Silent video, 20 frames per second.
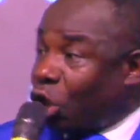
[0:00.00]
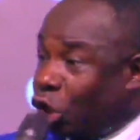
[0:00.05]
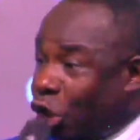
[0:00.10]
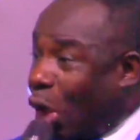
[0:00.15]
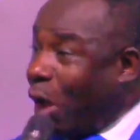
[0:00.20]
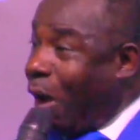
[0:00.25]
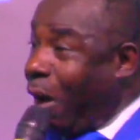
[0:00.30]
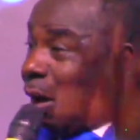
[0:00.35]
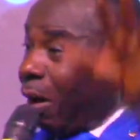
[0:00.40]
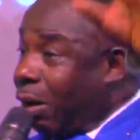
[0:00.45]

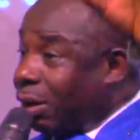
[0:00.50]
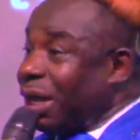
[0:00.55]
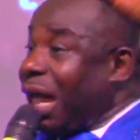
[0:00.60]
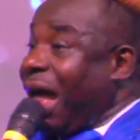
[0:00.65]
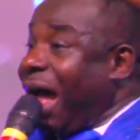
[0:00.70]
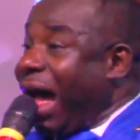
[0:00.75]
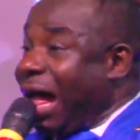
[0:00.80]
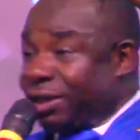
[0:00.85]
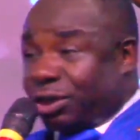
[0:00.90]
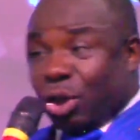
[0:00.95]
God
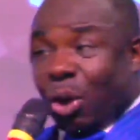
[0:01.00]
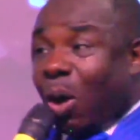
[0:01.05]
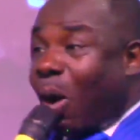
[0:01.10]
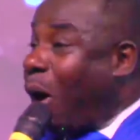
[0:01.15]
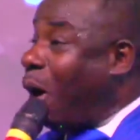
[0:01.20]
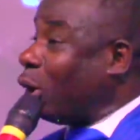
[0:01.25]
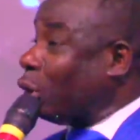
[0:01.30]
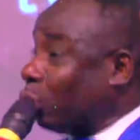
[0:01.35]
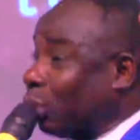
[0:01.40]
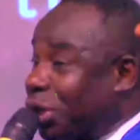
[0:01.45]
has
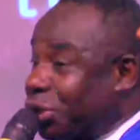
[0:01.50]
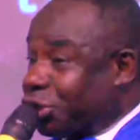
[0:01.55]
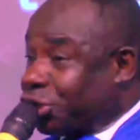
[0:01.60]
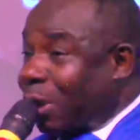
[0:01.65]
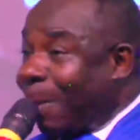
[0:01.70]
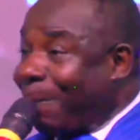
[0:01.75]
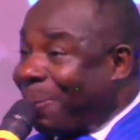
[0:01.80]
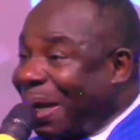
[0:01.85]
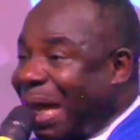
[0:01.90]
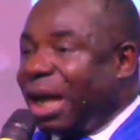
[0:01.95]
always
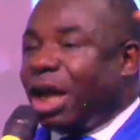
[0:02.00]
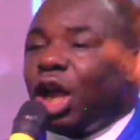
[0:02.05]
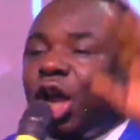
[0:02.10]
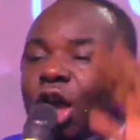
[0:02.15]
supplied.